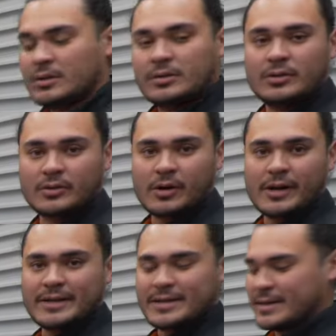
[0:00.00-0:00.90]

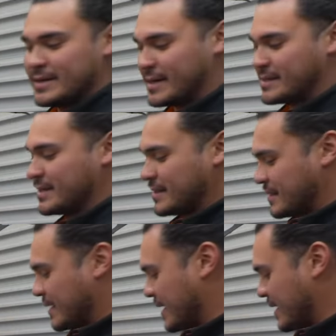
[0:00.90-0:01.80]
Alrighty, as you can
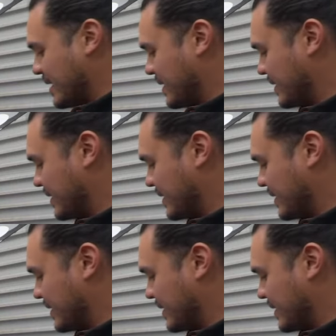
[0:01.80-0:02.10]
see,